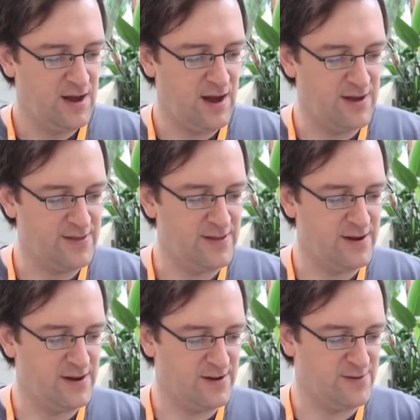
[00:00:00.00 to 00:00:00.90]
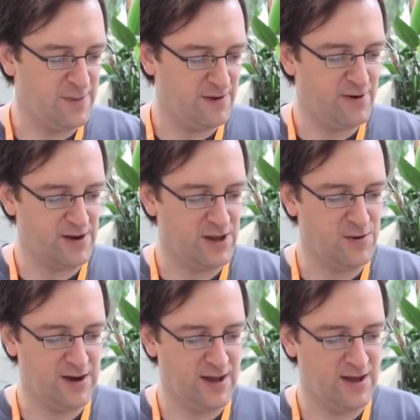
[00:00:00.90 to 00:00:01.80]
And then they did a speedrun
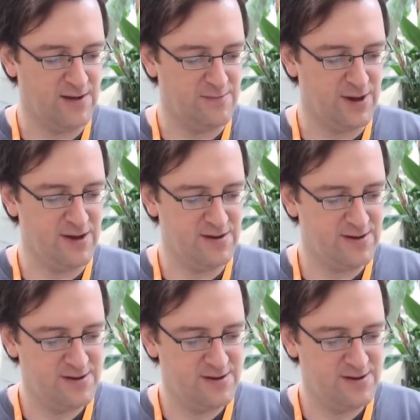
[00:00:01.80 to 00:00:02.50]
Q&A, but